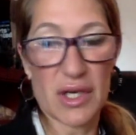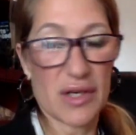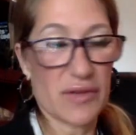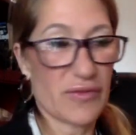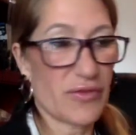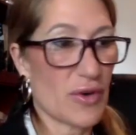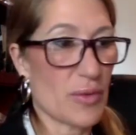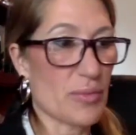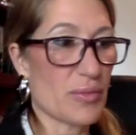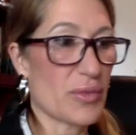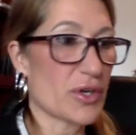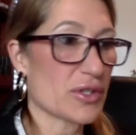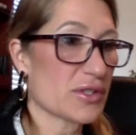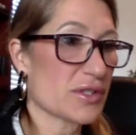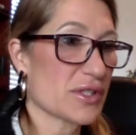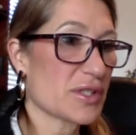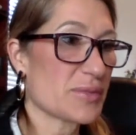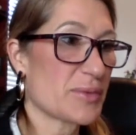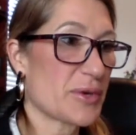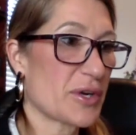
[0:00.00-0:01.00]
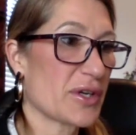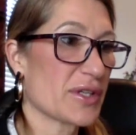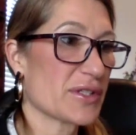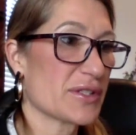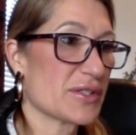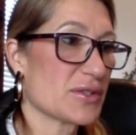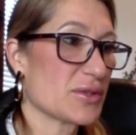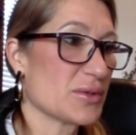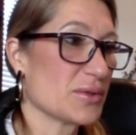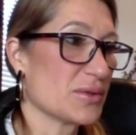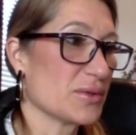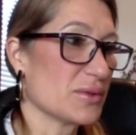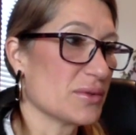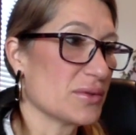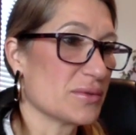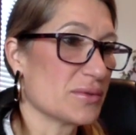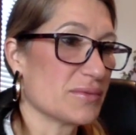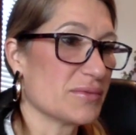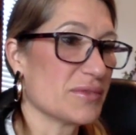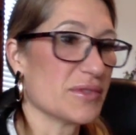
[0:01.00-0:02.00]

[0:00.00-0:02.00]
From personal experience to